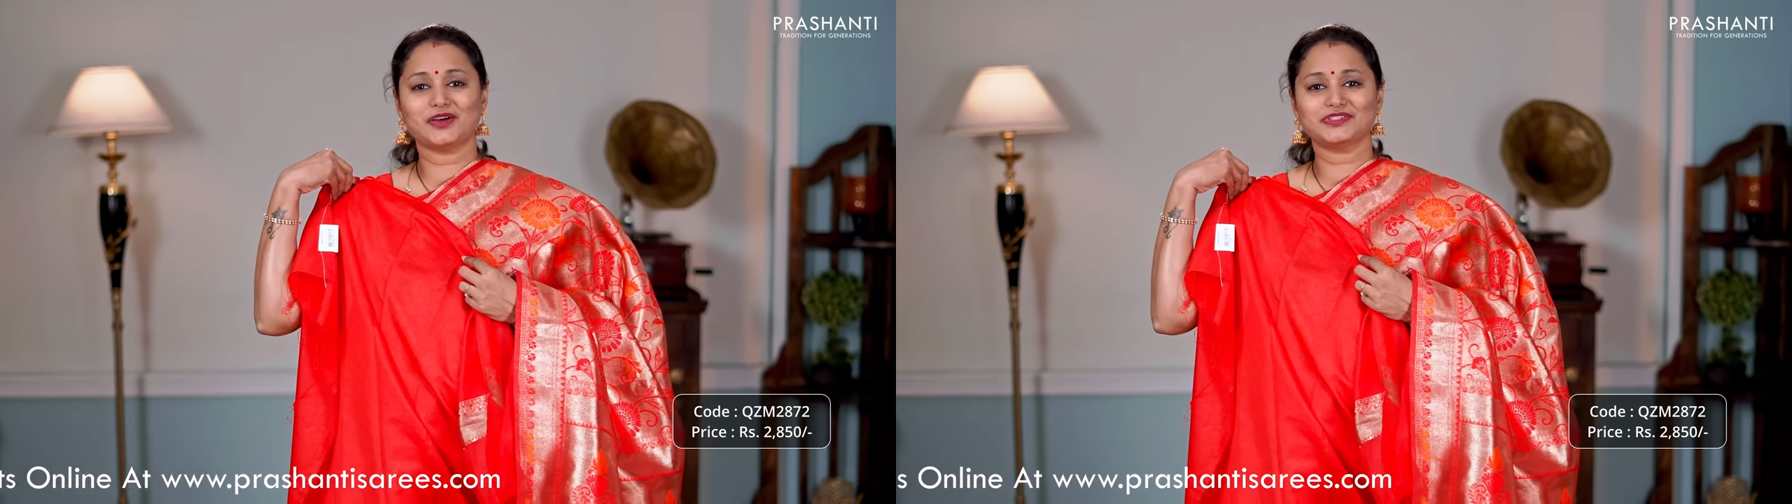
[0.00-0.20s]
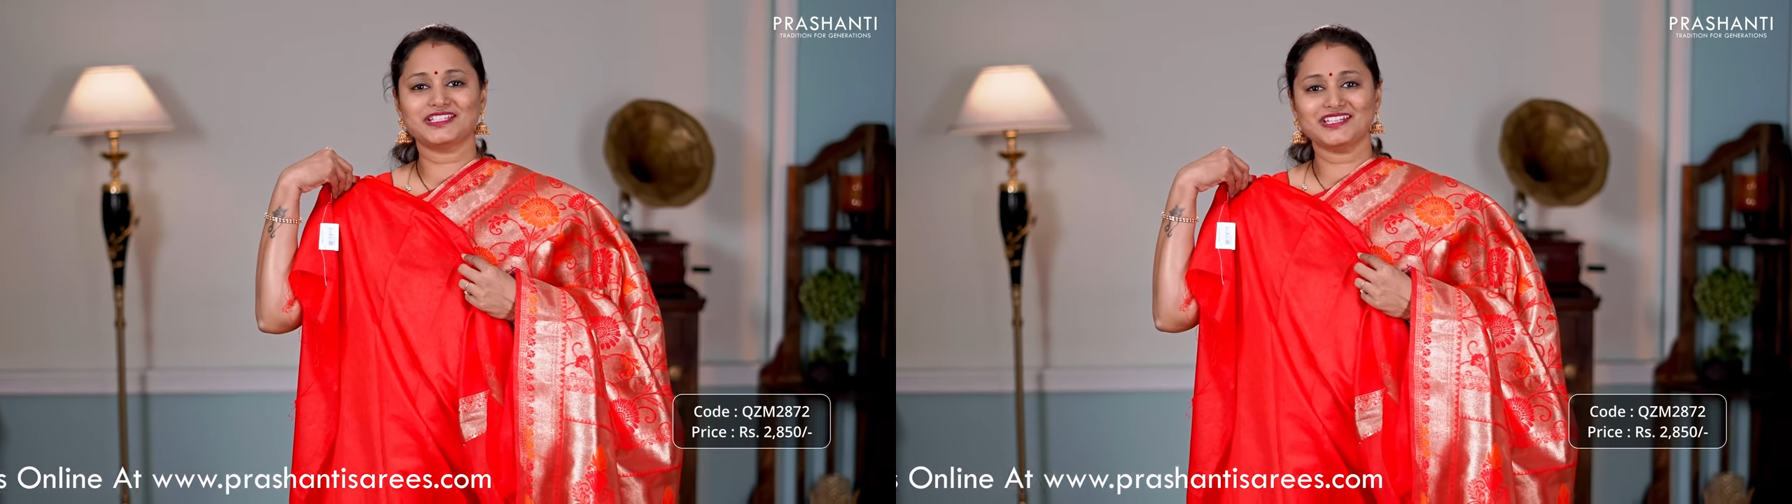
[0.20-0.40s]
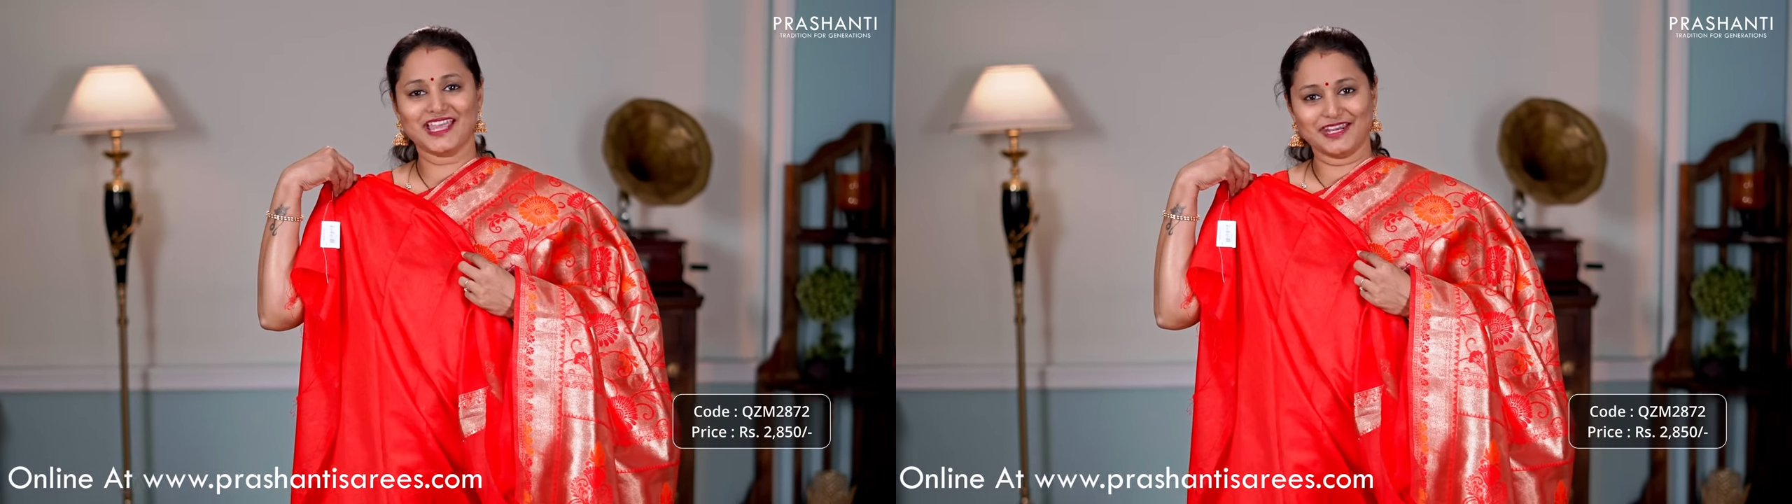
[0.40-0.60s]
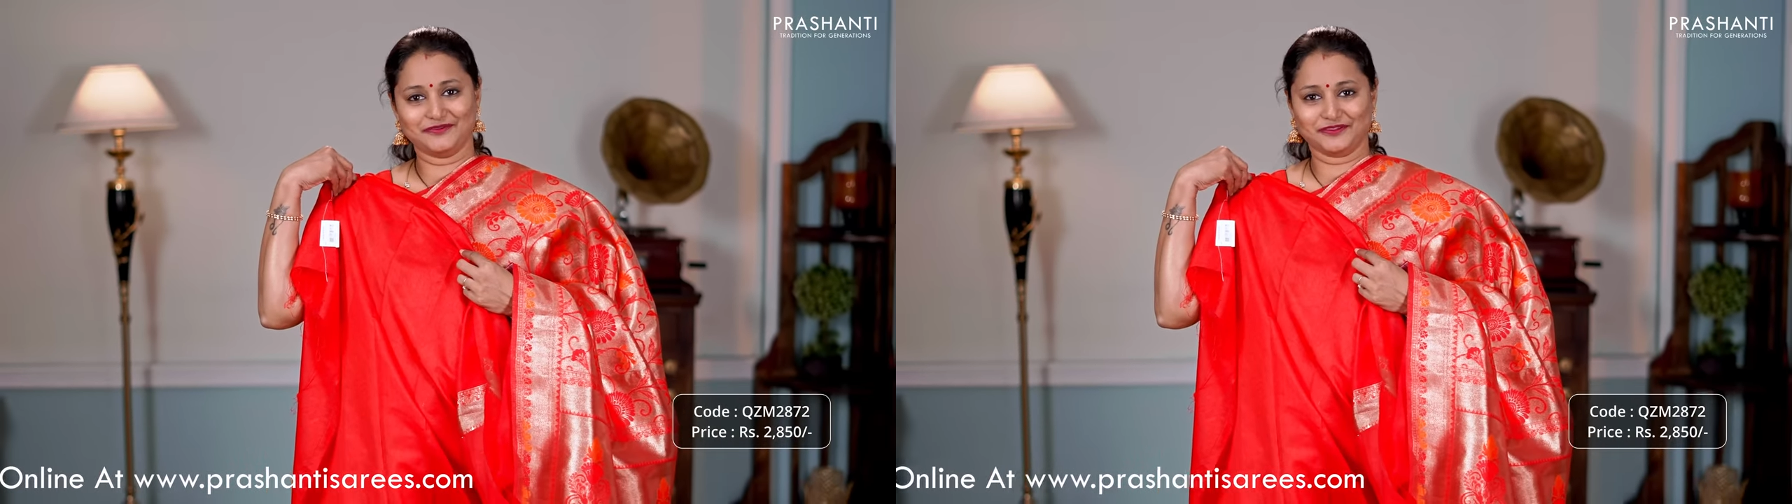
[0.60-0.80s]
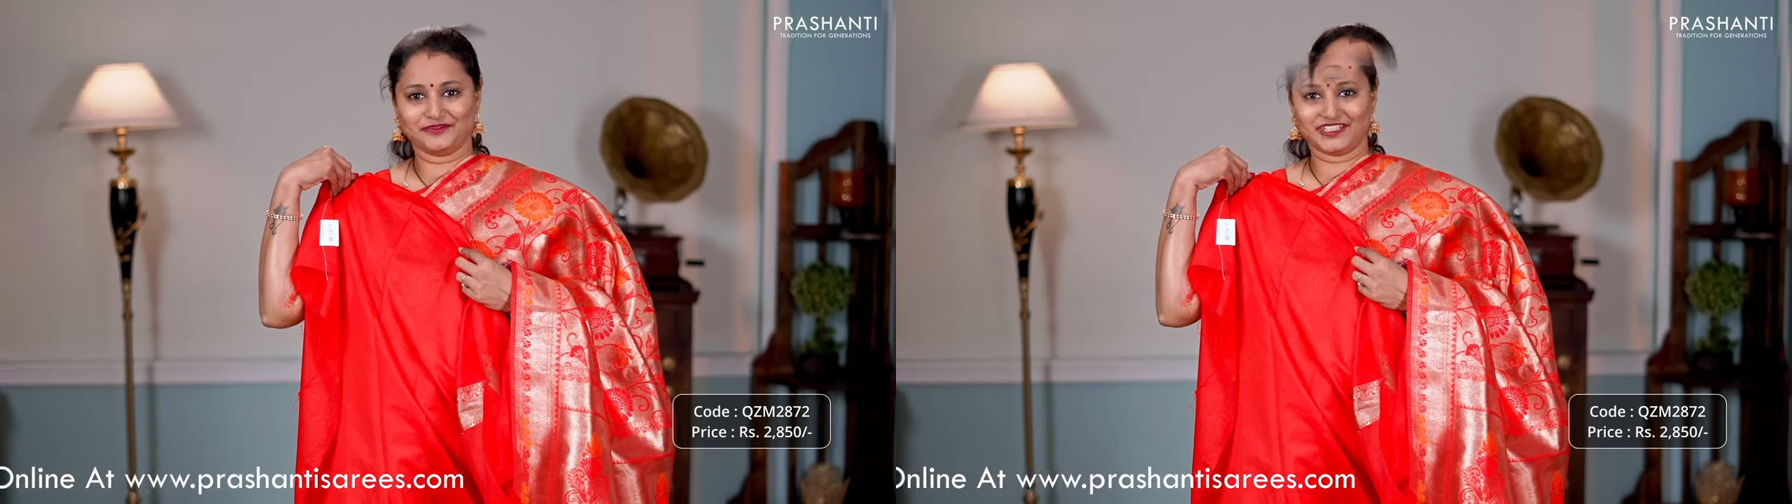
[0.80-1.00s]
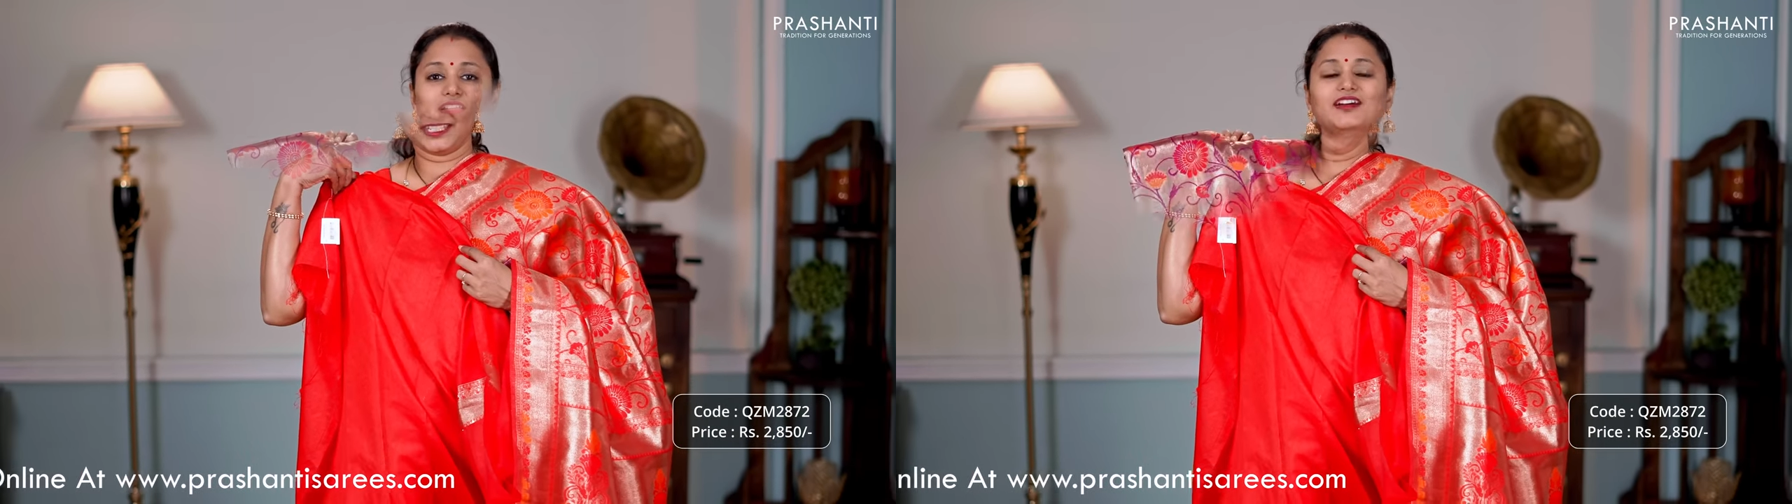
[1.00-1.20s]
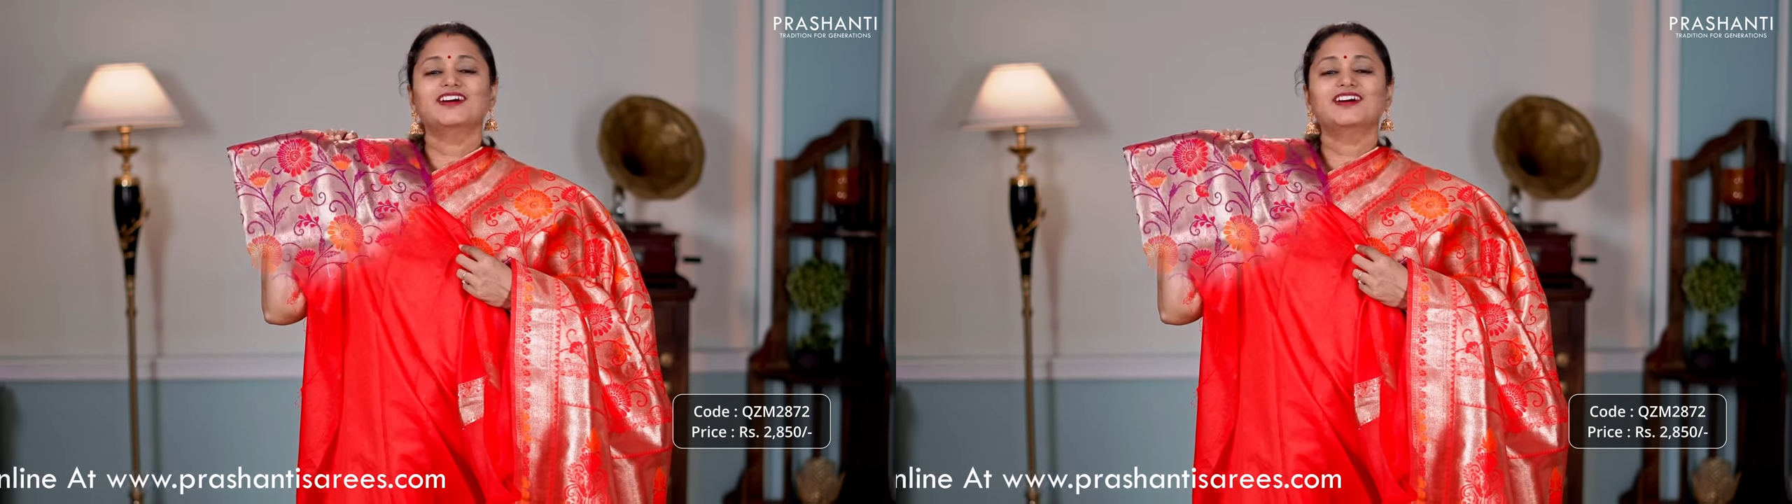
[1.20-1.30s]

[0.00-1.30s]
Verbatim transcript: thousand eight hundred fifty.